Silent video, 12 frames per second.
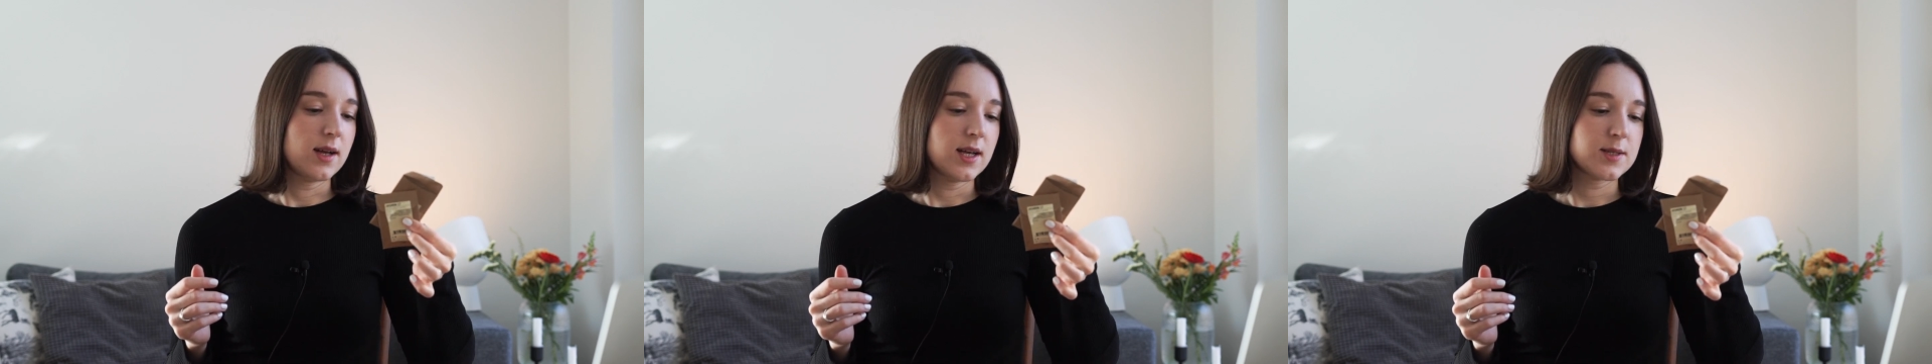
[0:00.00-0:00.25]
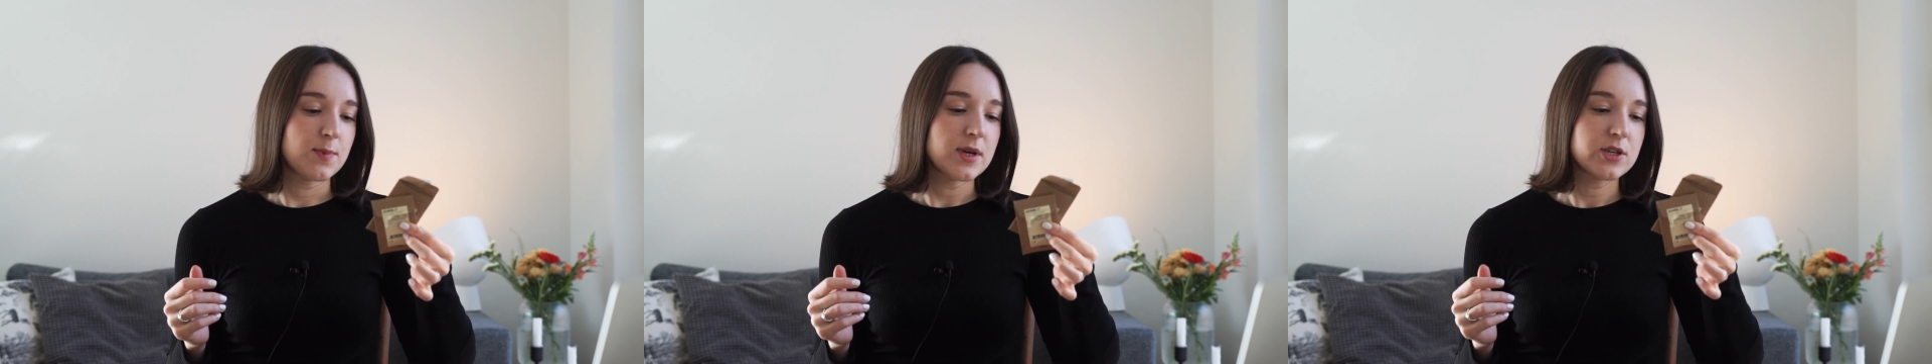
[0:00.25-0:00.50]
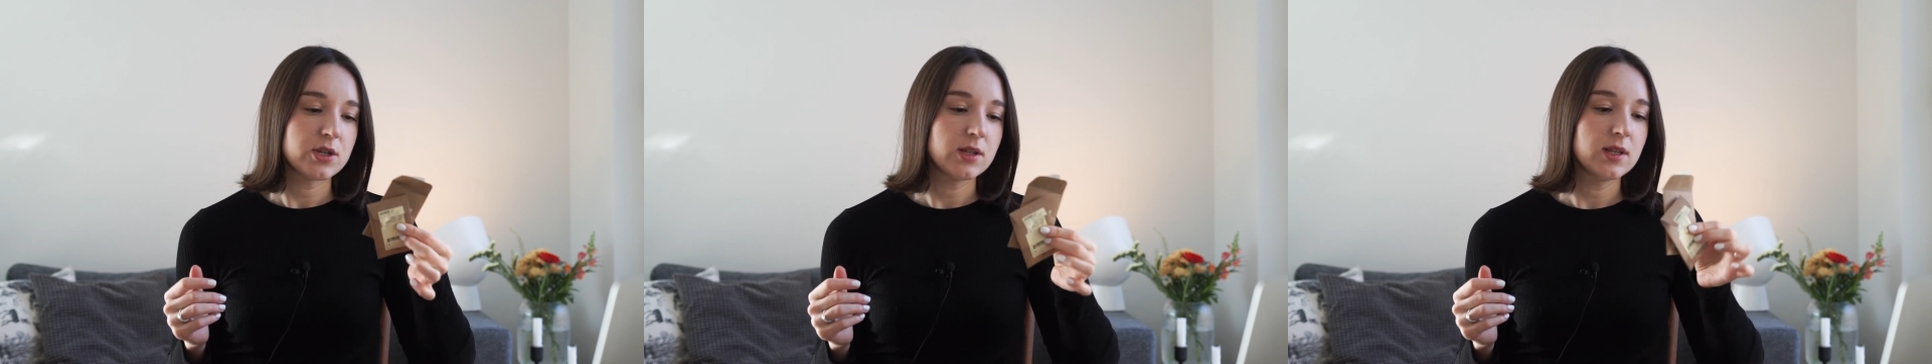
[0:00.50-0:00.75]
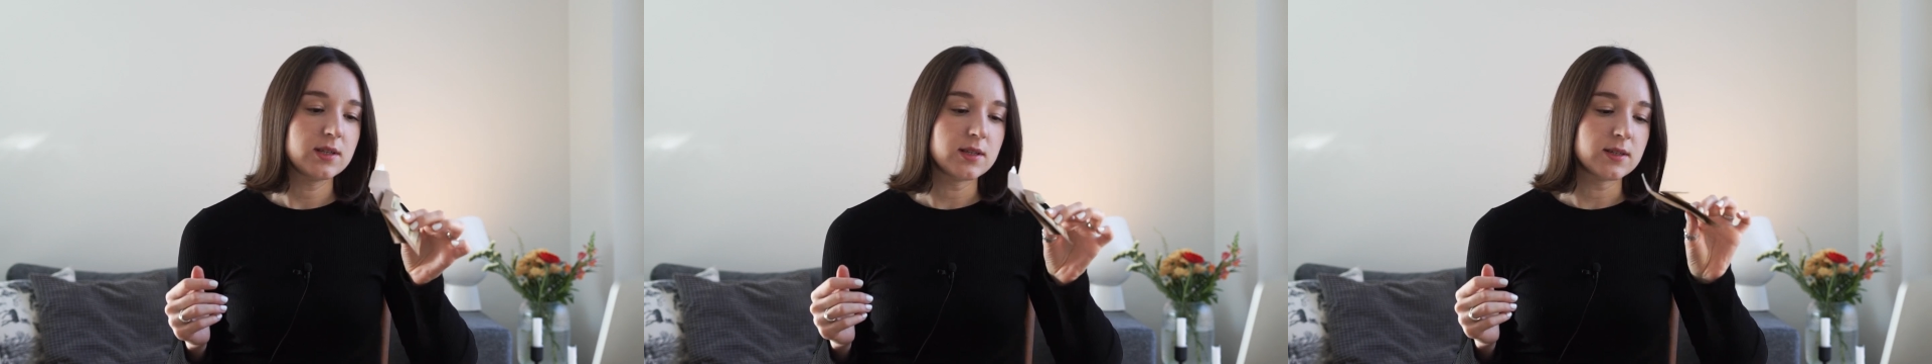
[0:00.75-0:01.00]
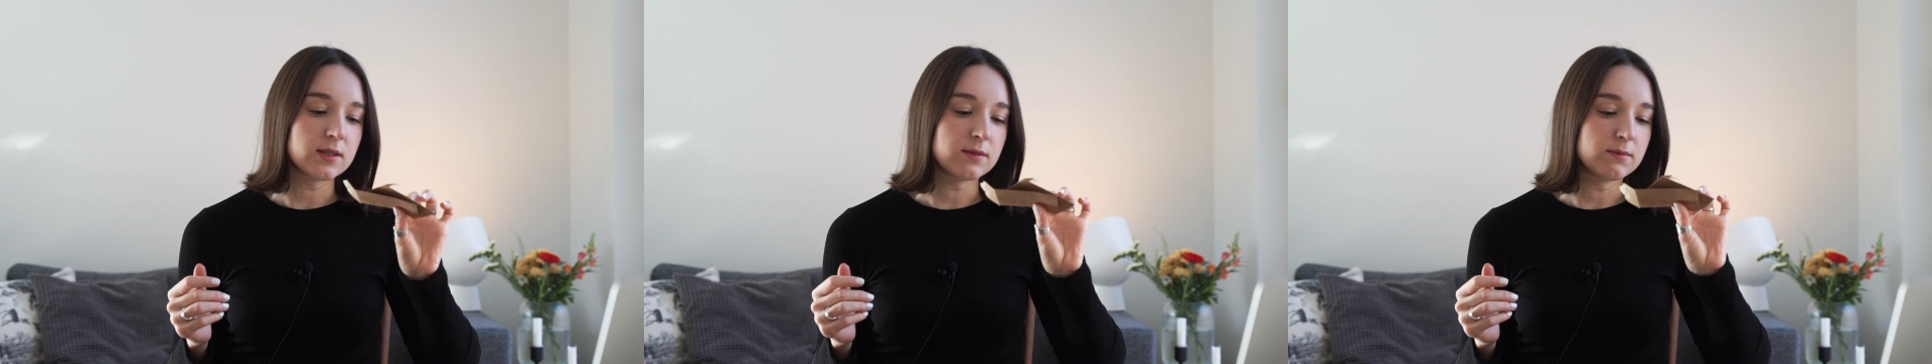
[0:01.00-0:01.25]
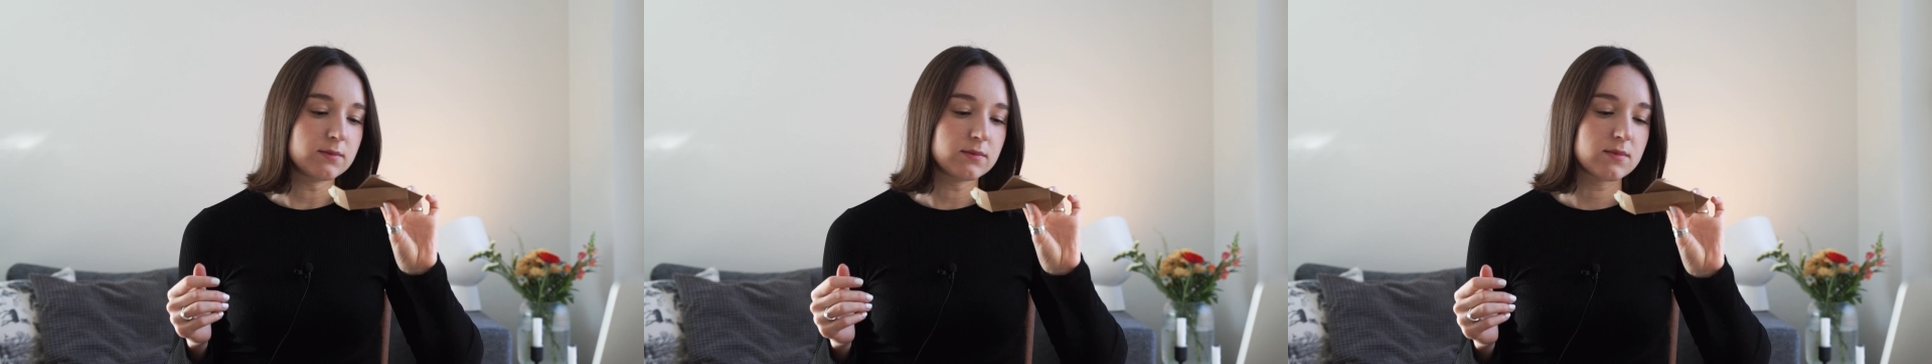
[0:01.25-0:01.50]
Especially
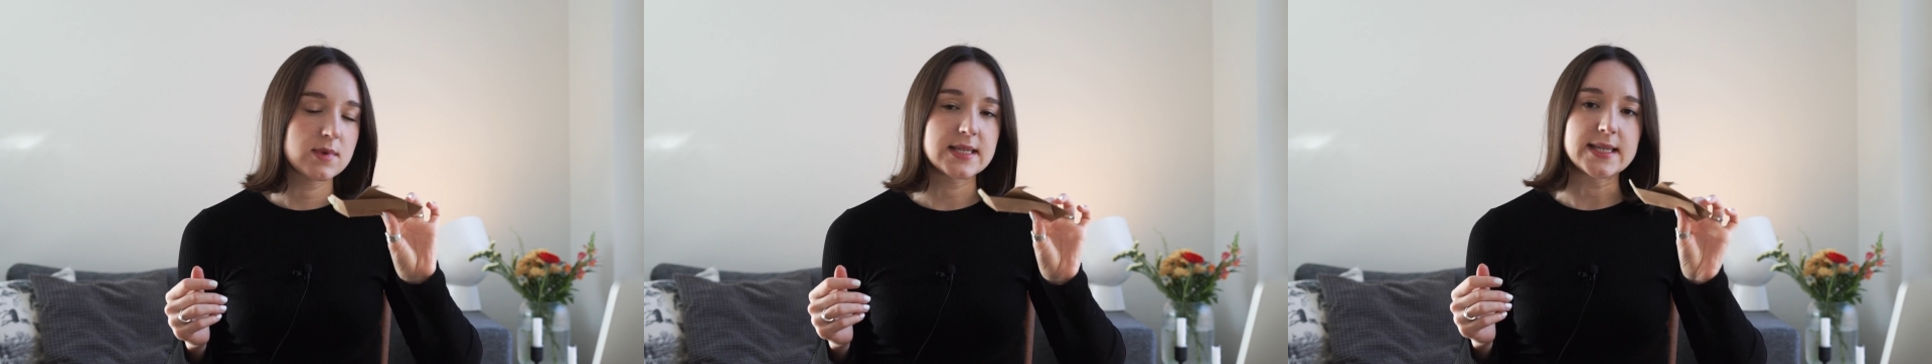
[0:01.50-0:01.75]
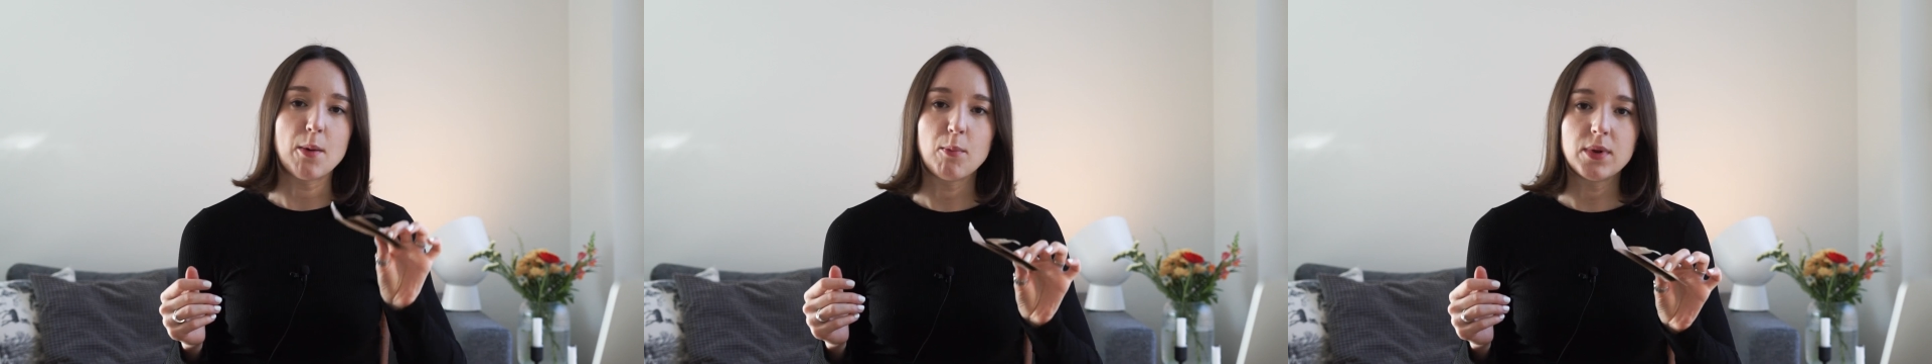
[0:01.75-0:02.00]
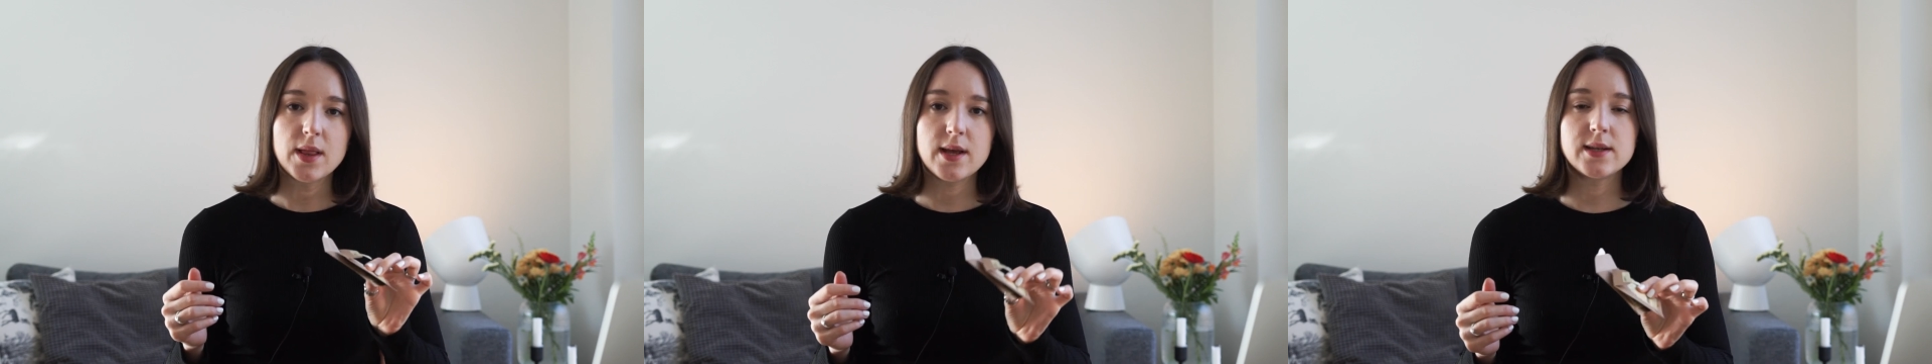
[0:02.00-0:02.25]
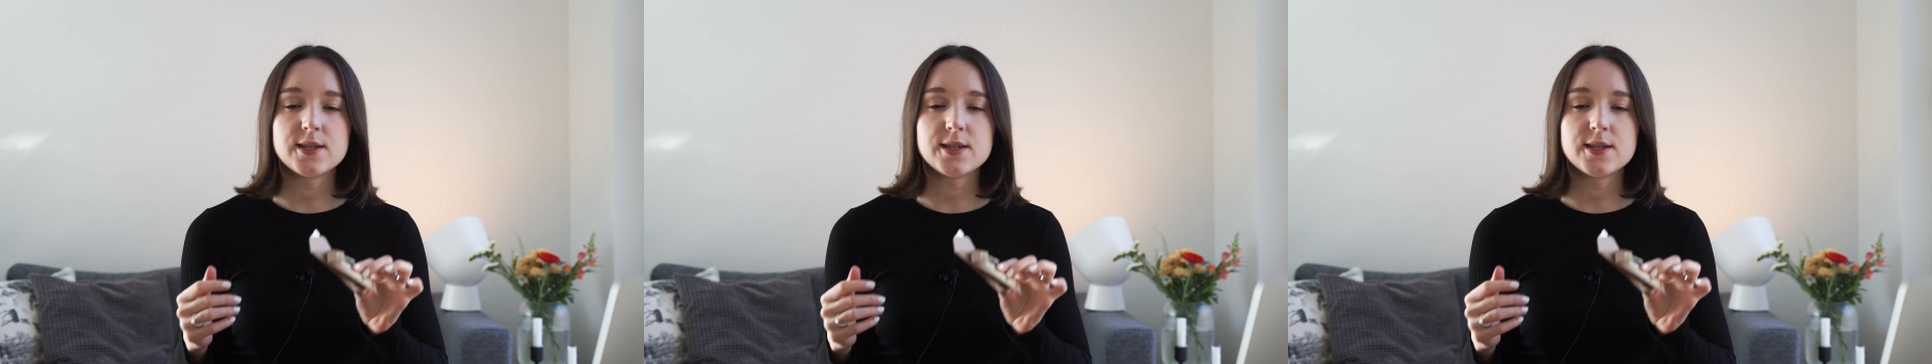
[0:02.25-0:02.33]
the sampling,